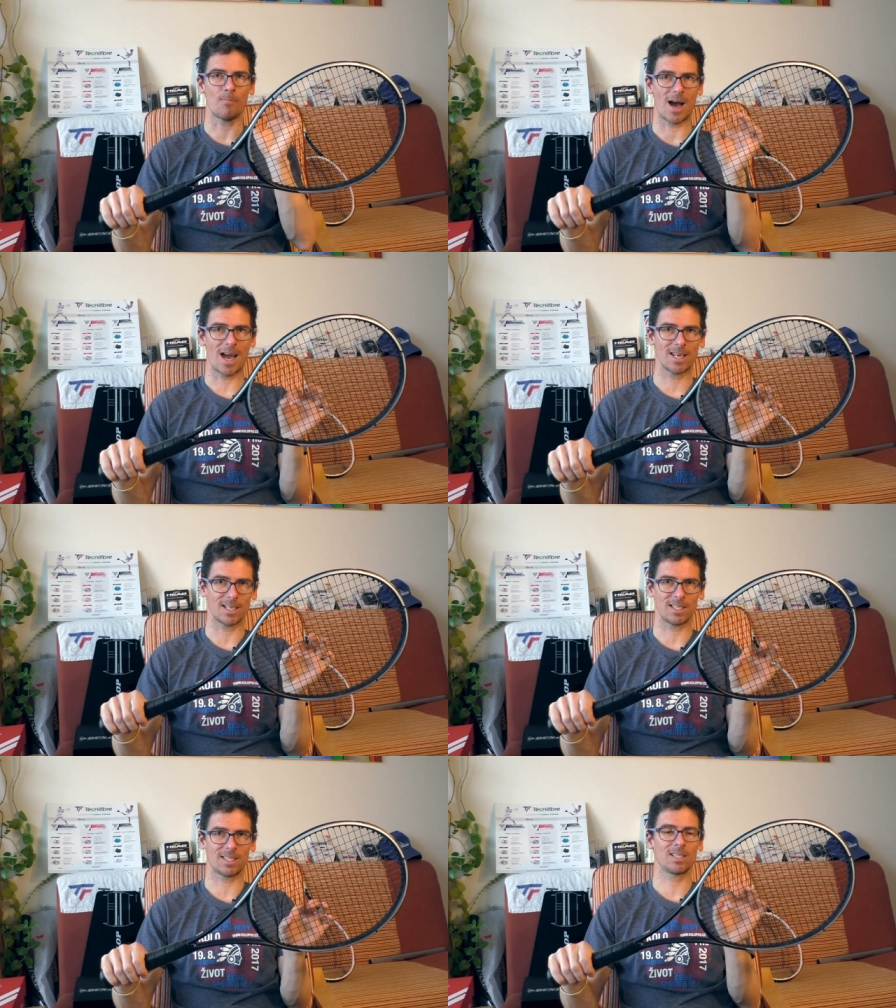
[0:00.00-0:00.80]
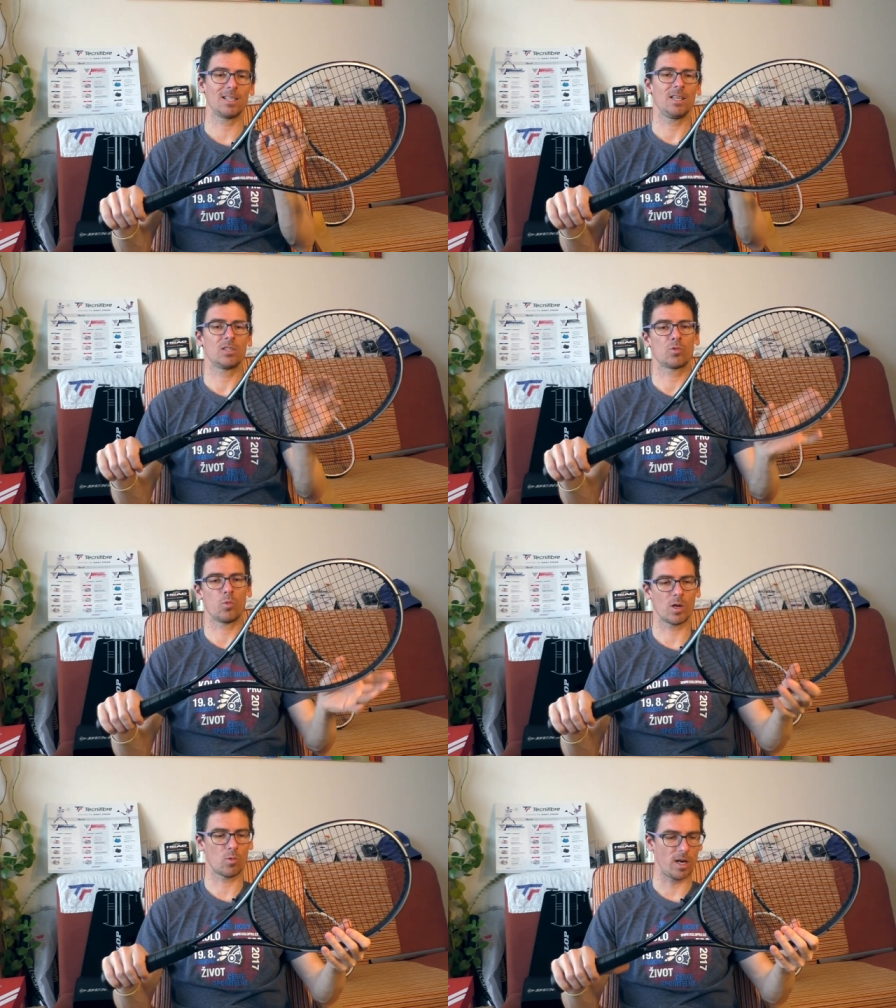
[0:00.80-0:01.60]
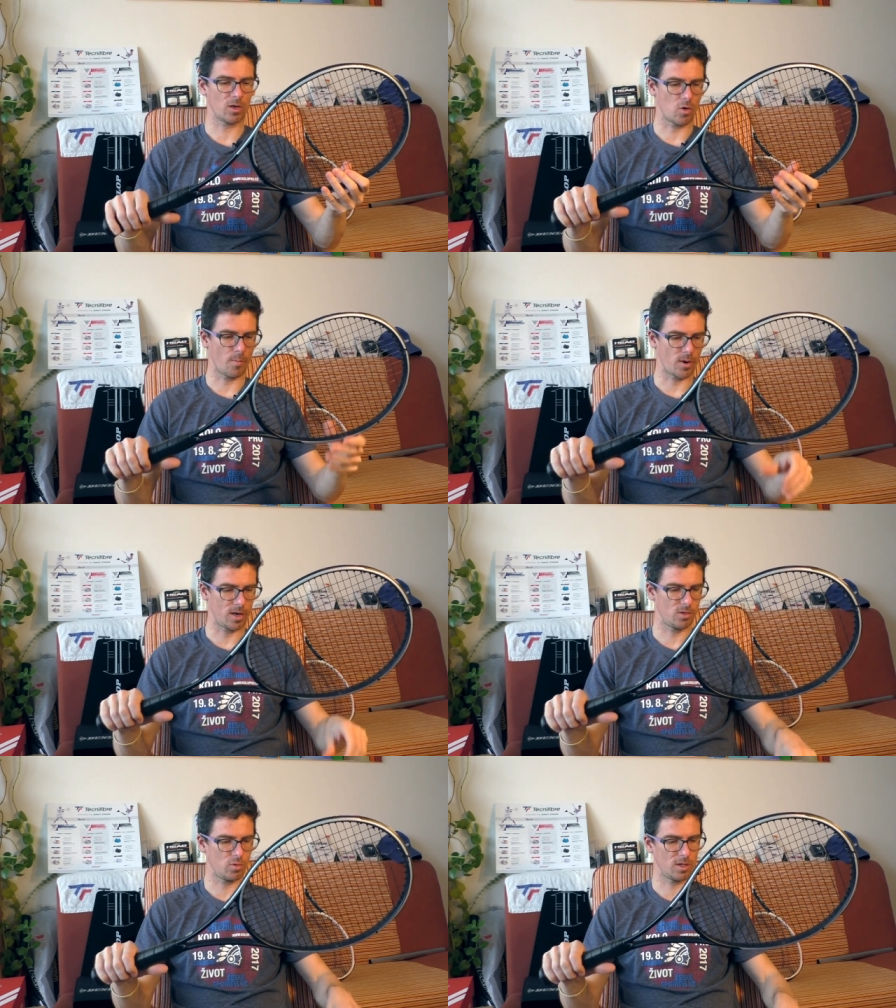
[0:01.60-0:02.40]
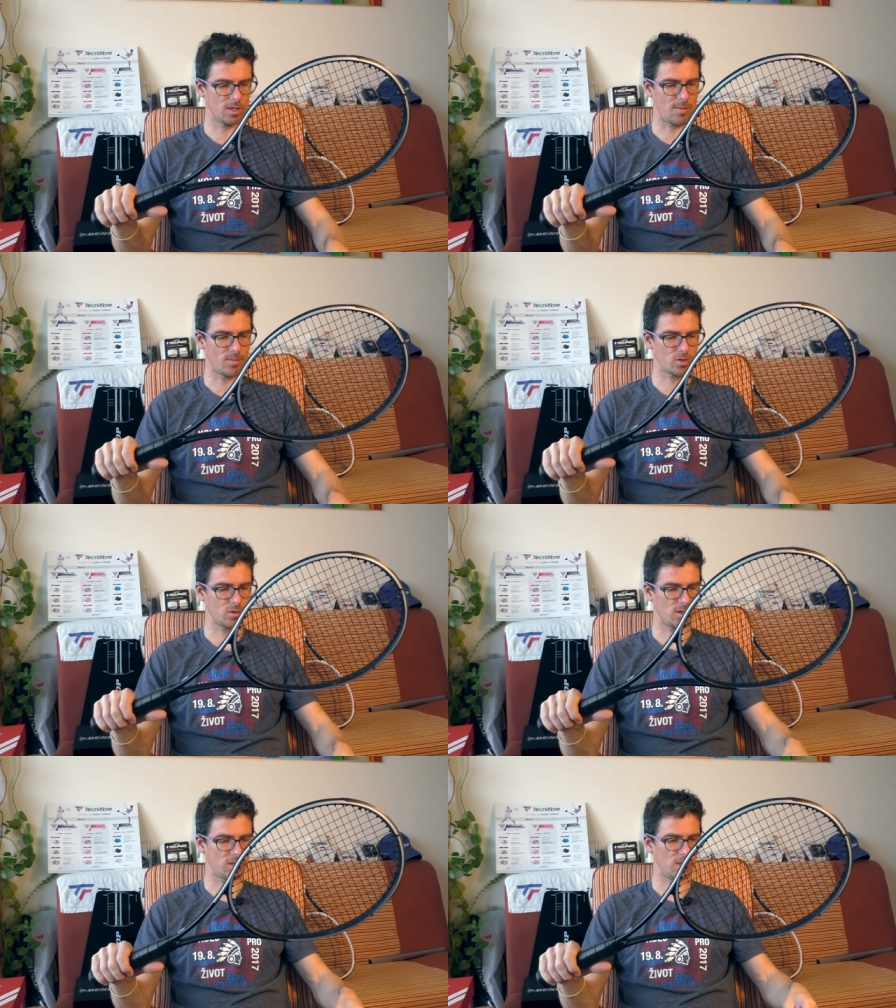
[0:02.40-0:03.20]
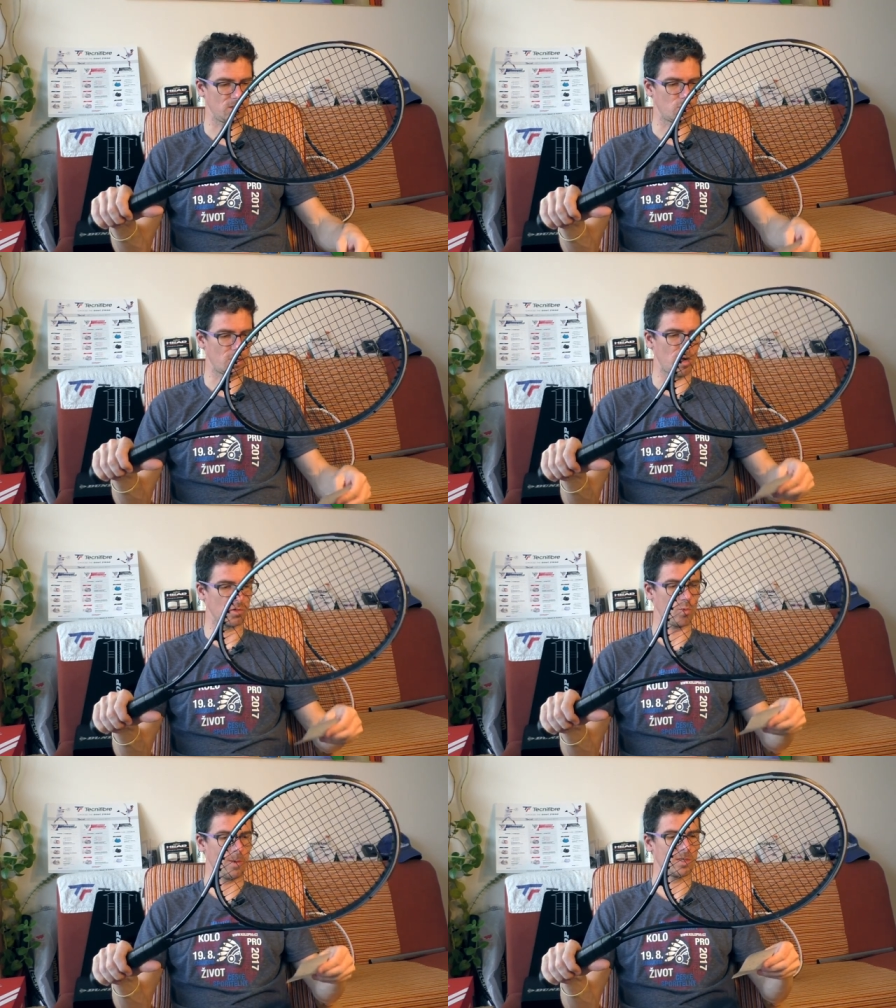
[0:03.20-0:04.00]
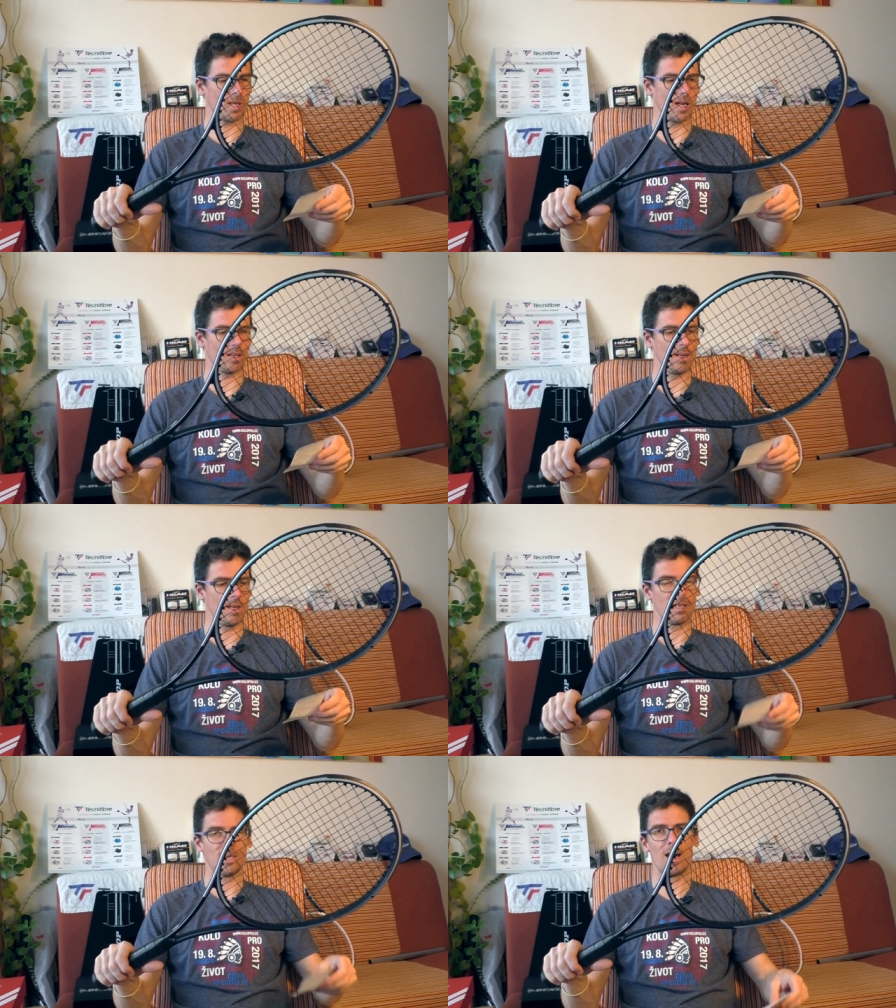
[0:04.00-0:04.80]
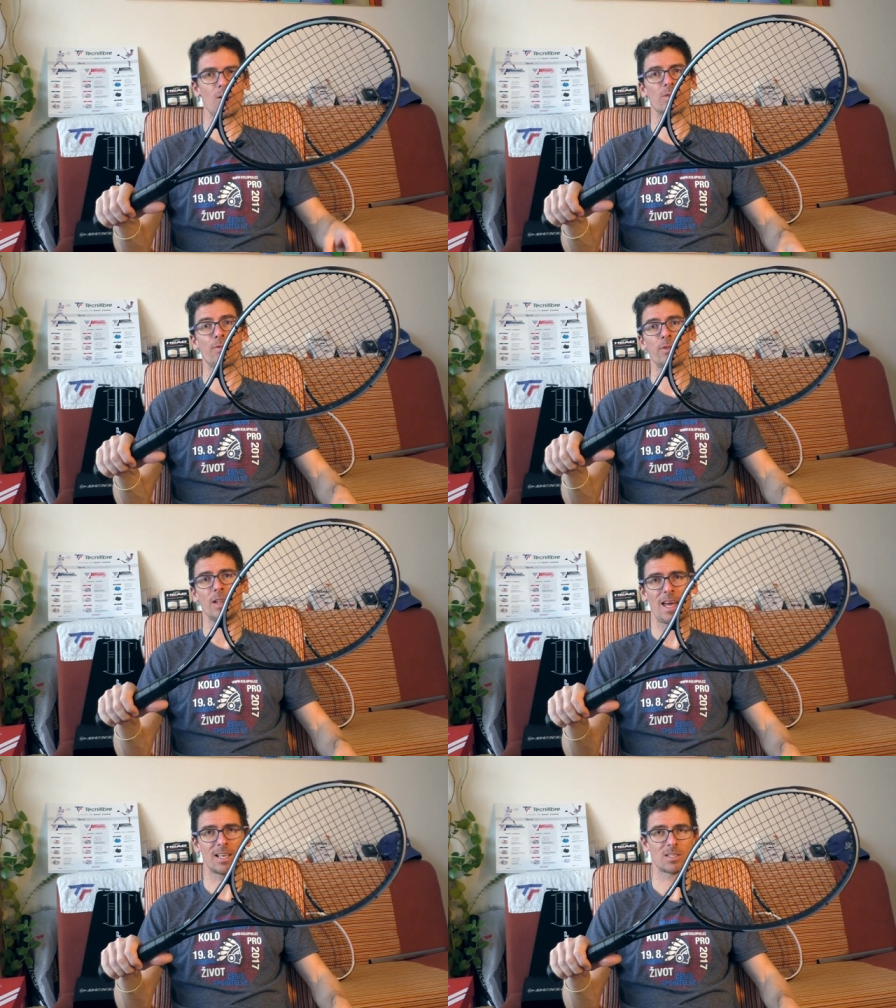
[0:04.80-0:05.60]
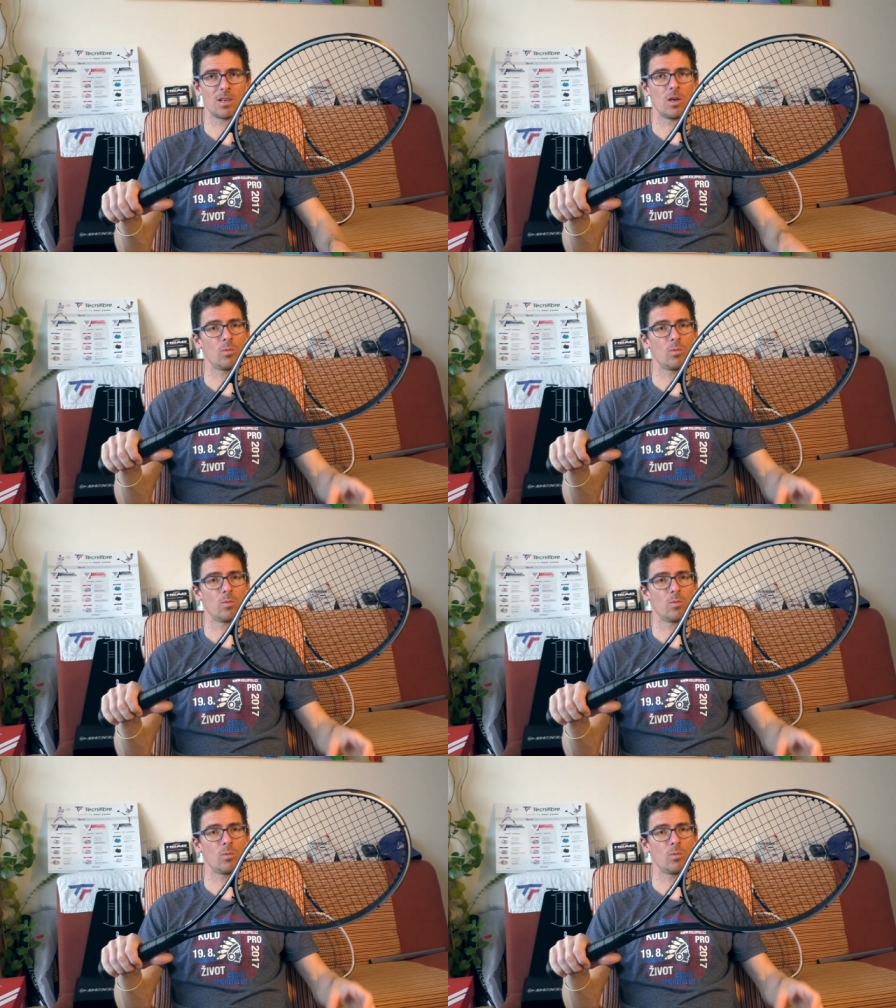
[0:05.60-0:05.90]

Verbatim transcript: minus swing weight compared to the numbers on the tennis warehouse website now, the flex,